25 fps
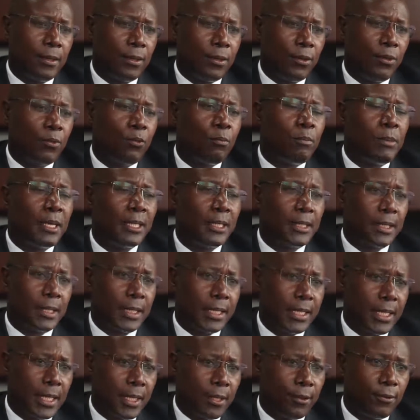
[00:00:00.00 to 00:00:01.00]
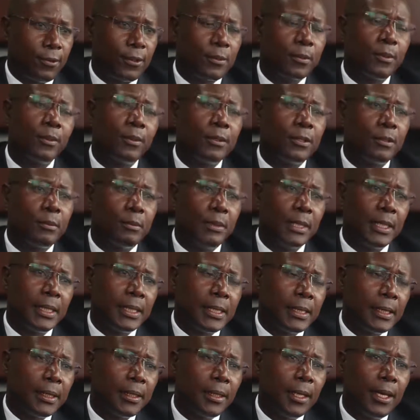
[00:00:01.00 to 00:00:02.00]
You must share
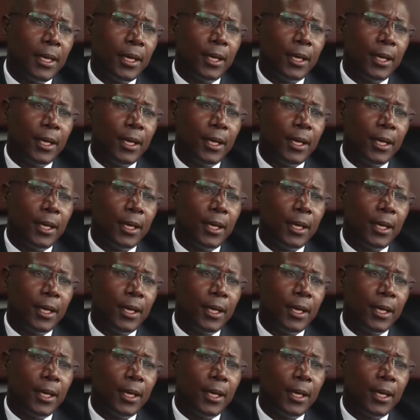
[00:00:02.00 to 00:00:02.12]
responsibility.